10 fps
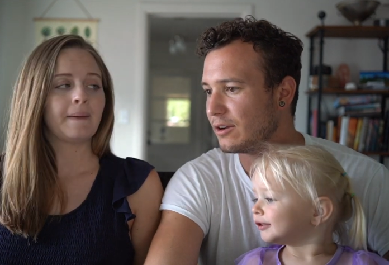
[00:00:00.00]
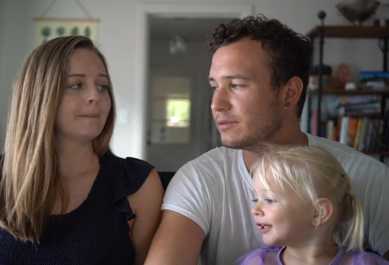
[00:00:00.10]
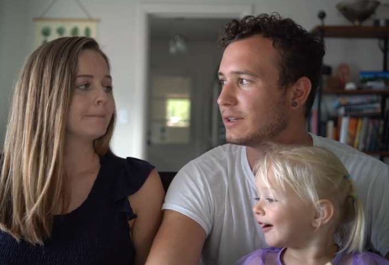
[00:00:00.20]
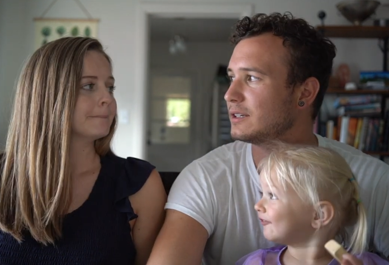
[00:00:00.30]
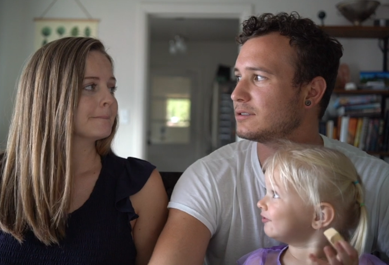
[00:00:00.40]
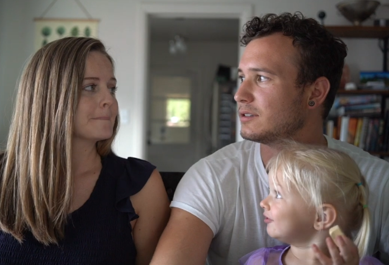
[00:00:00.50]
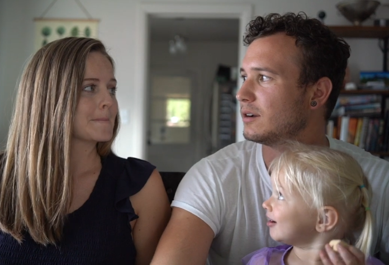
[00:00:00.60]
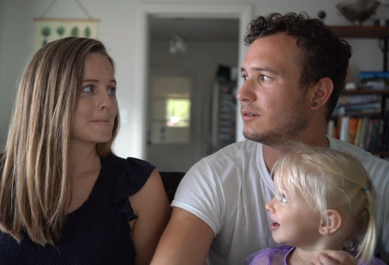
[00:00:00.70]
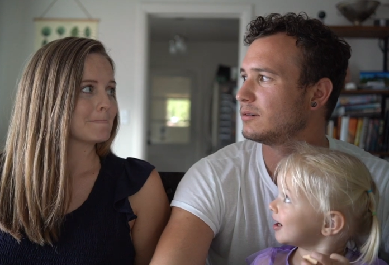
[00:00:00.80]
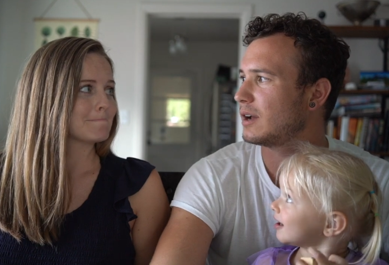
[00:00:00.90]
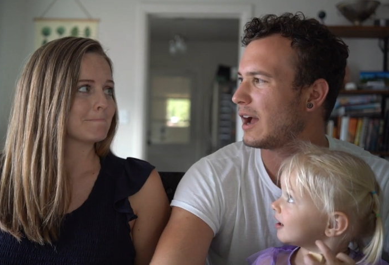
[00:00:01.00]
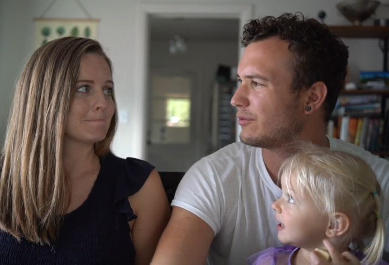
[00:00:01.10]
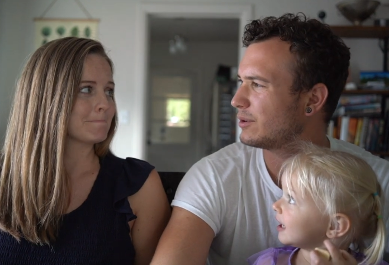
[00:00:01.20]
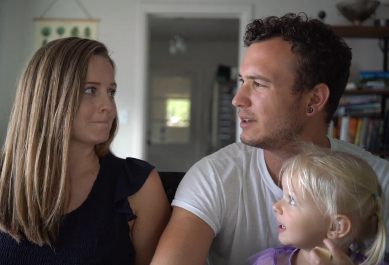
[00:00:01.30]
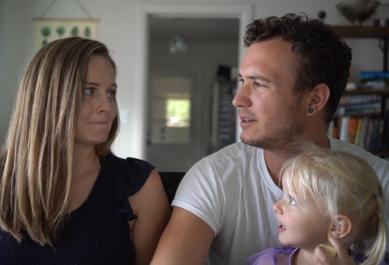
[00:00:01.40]
Speaker 1: don't think so. Have
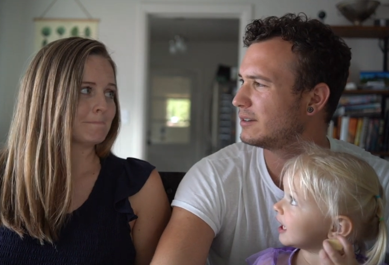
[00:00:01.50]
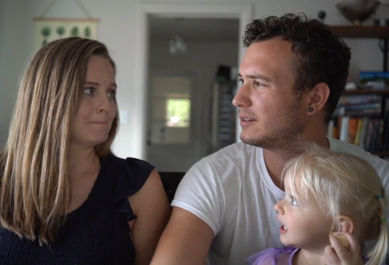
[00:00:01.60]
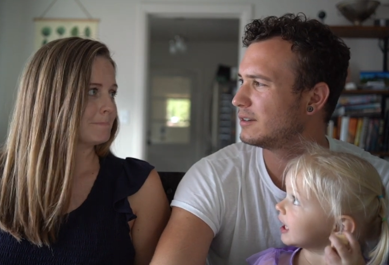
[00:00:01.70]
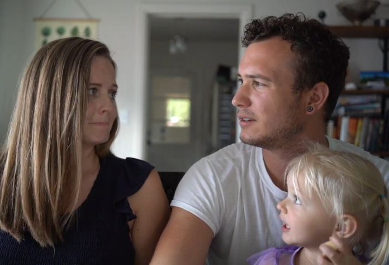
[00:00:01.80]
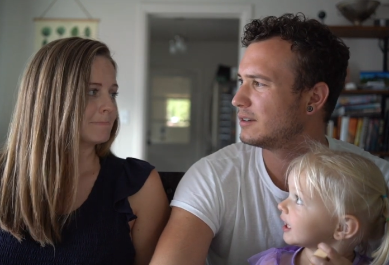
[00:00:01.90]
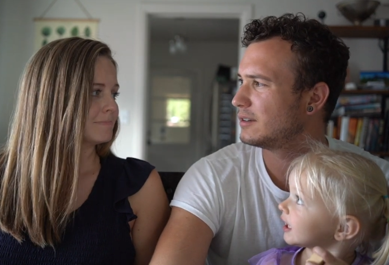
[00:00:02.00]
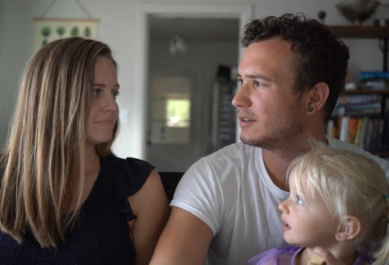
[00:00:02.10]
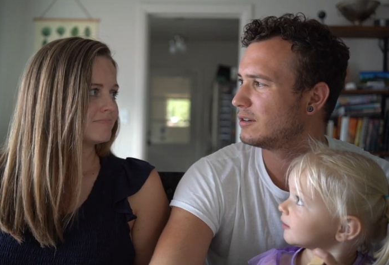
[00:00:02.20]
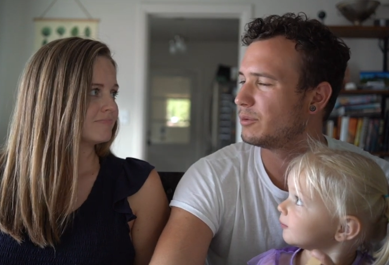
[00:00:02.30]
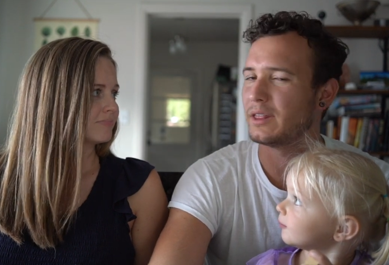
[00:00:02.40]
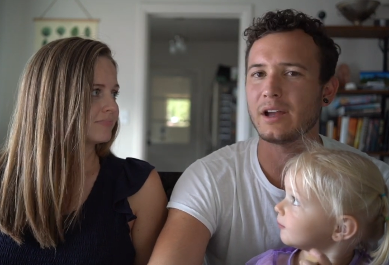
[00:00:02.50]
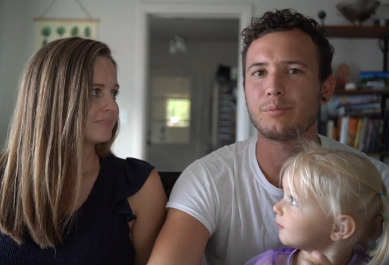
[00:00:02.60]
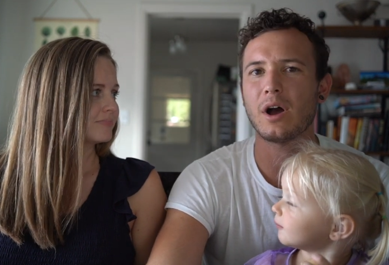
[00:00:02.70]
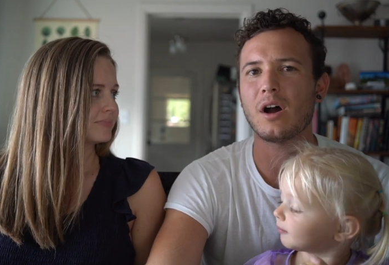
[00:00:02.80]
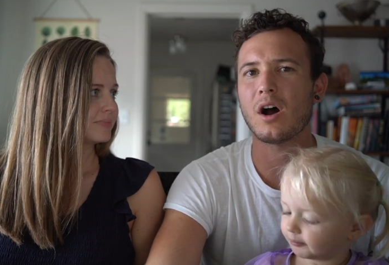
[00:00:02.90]
we? Mm -mm. We like
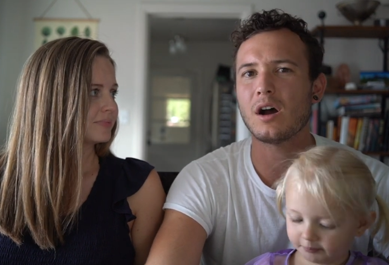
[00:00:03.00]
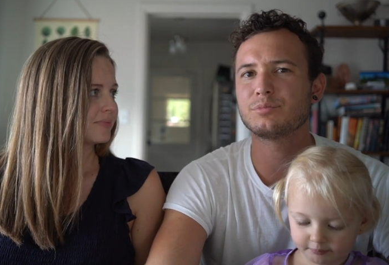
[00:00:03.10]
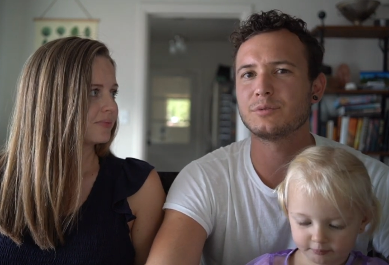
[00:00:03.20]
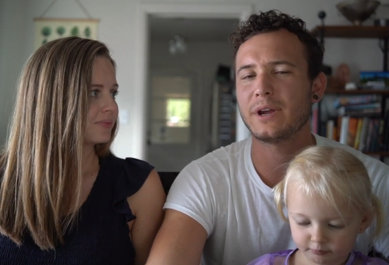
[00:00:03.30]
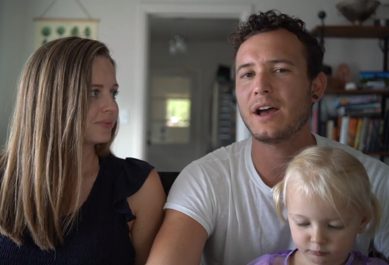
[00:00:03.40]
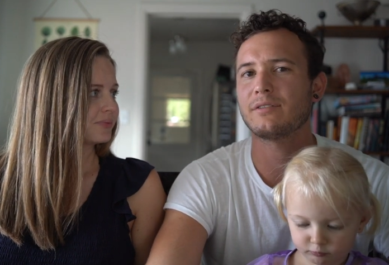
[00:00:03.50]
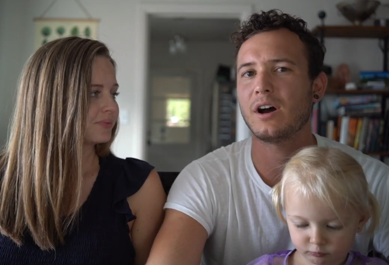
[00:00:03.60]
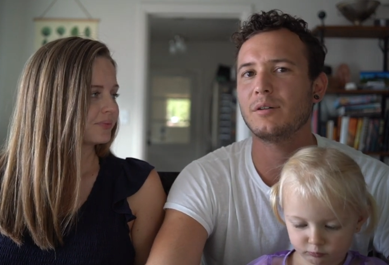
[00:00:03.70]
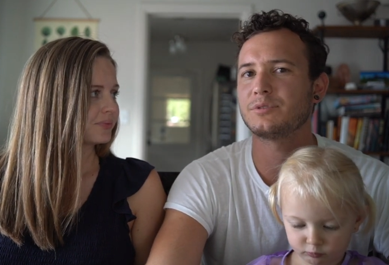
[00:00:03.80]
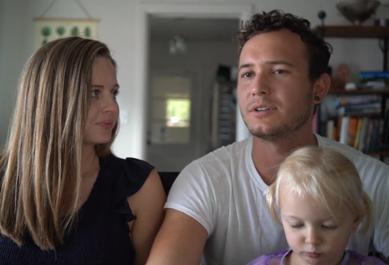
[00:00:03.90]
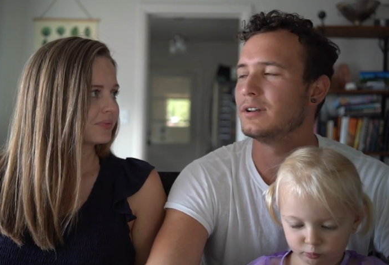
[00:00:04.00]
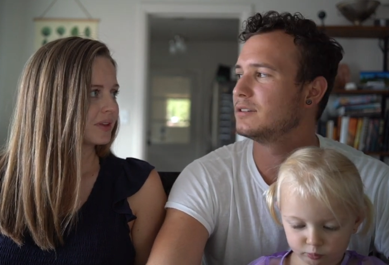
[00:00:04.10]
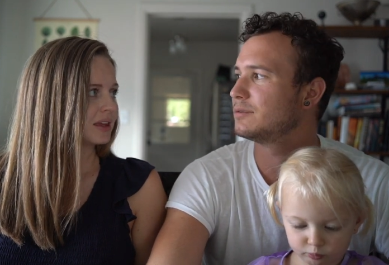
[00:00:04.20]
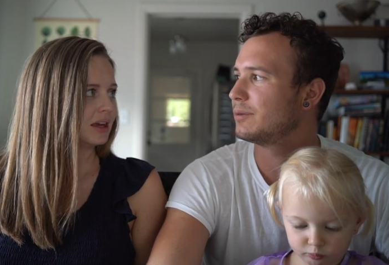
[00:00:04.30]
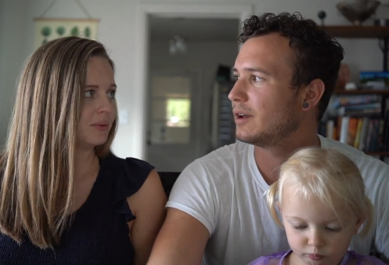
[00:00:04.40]
bought op- we have
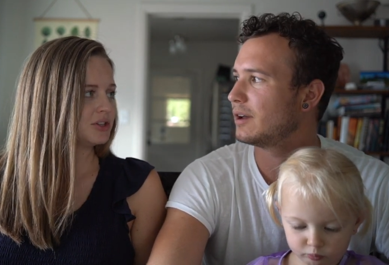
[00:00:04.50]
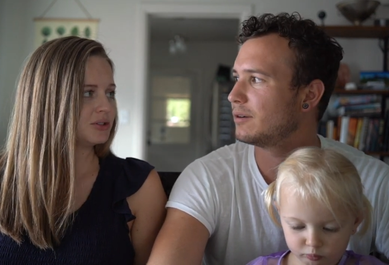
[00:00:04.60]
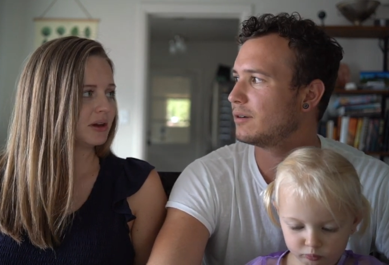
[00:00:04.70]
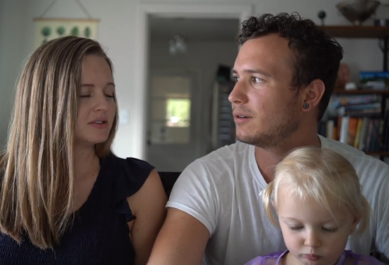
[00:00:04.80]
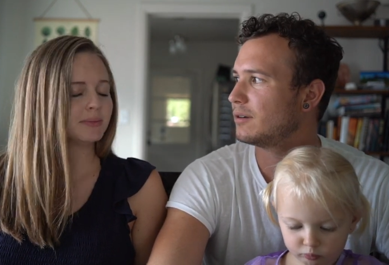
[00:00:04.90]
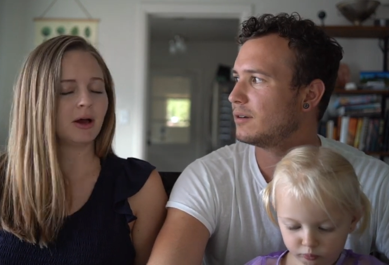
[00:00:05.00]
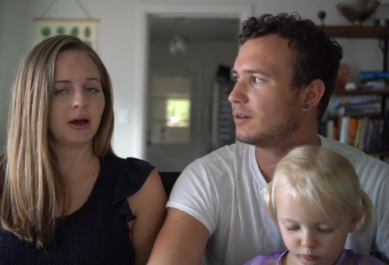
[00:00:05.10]
options. Yeah,
Speaker 2: we do have some